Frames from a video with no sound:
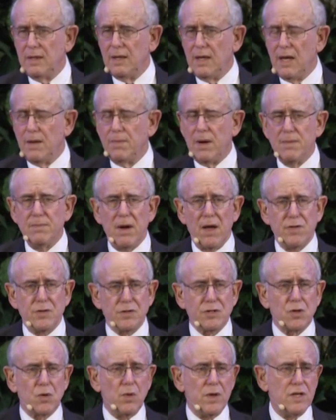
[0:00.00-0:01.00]
And my mother
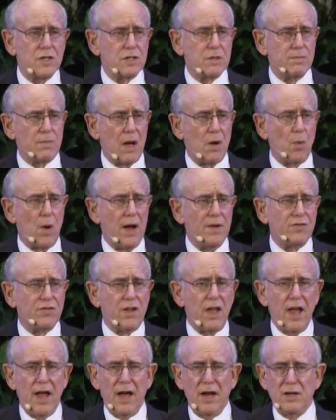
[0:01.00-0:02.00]
squeezed my wife's
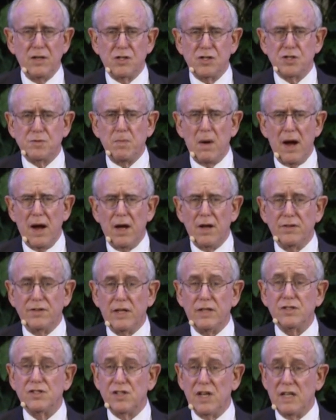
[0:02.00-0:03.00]
hand, smiled,
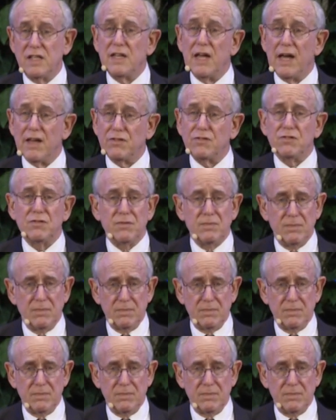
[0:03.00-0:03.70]
and said, "Yes."